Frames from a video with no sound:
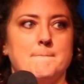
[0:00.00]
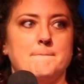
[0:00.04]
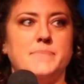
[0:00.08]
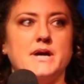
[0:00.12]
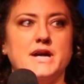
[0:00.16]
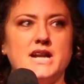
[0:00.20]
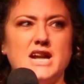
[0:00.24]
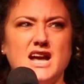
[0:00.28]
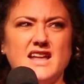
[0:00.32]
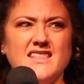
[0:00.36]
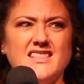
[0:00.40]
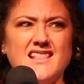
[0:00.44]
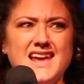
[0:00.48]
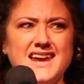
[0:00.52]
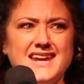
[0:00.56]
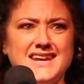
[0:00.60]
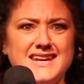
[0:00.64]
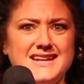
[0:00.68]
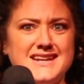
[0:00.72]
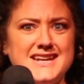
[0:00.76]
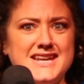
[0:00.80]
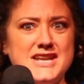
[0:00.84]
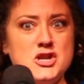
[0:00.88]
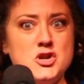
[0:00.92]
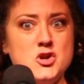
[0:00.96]
But unlike
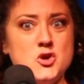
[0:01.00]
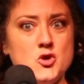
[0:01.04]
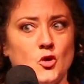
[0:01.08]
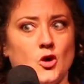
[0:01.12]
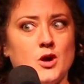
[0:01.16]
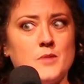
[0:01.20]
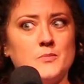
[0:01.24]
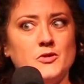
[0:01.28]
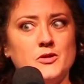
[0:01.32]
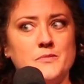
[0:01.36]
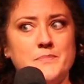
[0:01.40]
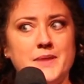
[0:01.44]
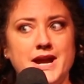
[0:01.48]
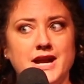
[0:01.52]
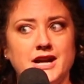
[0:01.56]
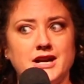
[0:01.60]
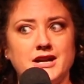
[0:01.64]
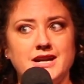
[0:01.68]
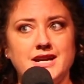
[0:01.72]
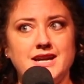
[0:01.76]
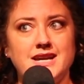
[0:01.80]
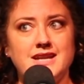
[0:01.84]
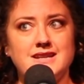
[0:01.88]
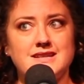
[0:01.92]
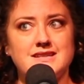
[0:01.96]
any normal
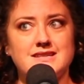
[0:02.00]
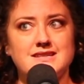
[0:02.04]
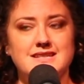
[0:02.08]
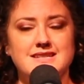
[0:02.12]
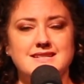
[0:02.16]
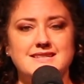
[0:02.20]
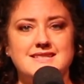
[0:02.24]
parent,